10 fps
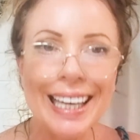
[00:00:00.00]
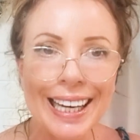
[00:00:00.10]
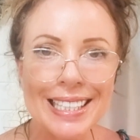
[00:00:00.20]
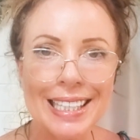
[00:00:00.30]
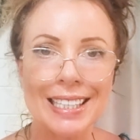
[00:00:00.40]

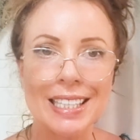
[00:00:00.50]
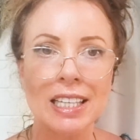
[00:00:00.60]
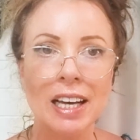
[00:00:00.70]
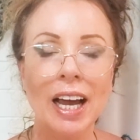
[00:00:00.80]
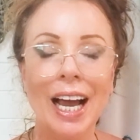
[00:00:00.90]
get
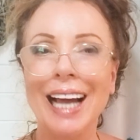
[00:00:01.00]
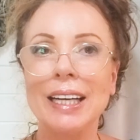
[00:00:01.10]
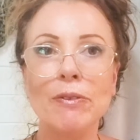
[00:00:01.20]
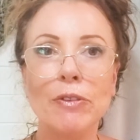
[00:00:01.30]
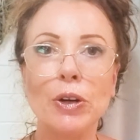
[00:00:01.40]
it, an
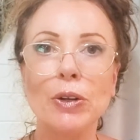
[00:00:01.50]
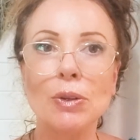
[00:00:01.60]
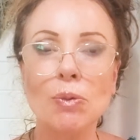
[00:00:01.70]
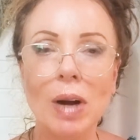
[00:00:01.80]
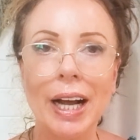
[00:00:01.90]

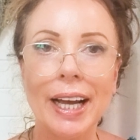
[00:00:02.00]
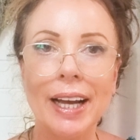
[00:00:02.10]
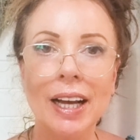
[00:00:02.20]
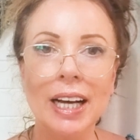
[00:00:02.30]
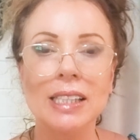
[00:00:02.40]
inverted way.